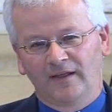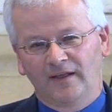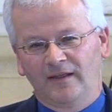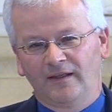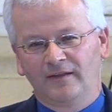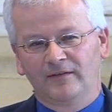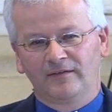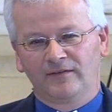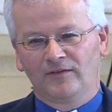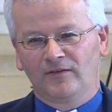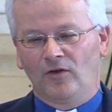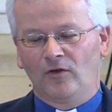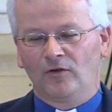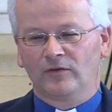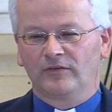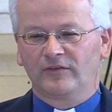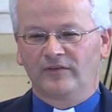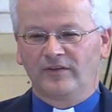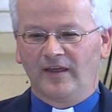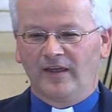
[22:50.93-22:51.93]
It's not
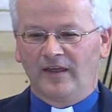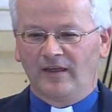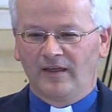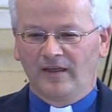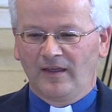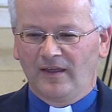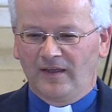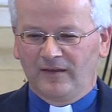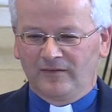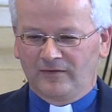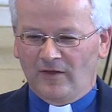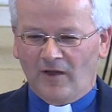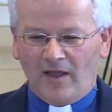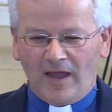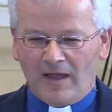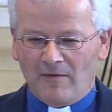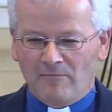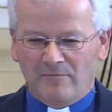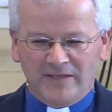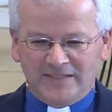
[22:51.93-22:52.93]

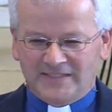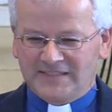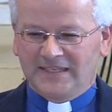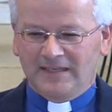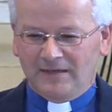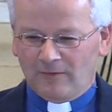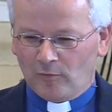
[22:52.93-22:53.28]
how busy